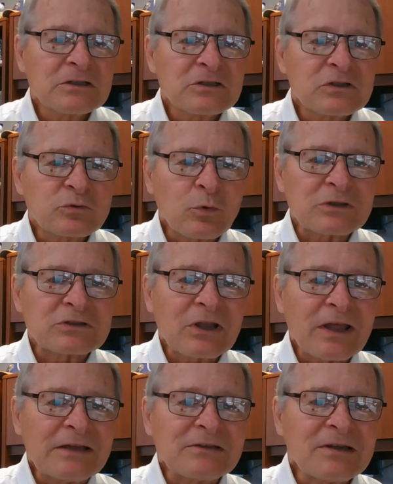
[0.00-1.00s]
"'Twas
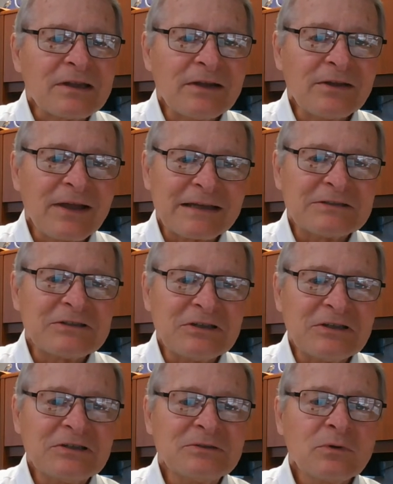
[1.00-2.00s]
late in
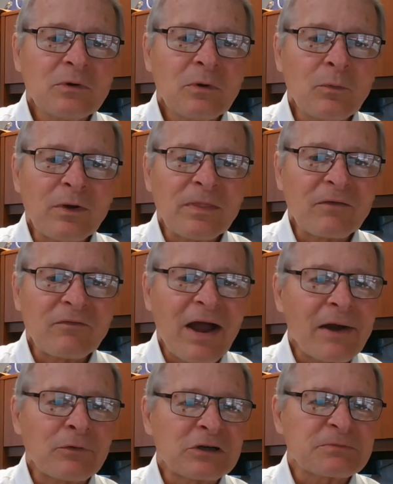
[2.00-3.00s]
19 when the
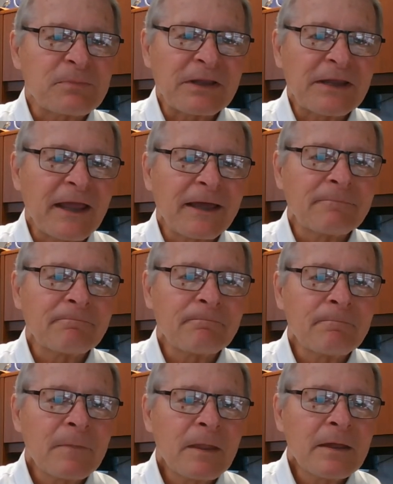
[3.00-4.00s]
virus began,
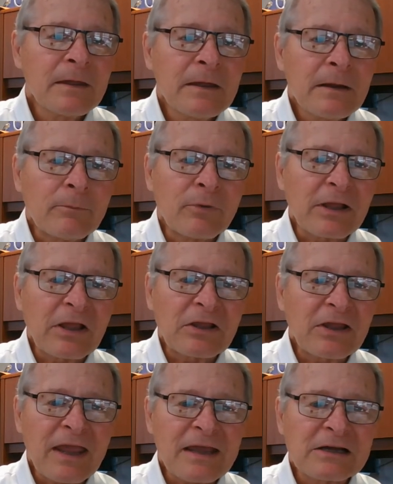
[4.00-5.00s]
bringing
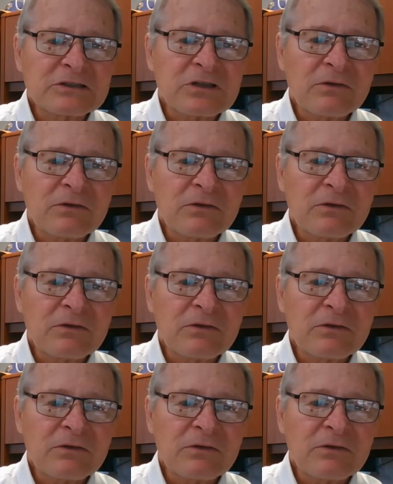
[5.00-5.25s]
chaos and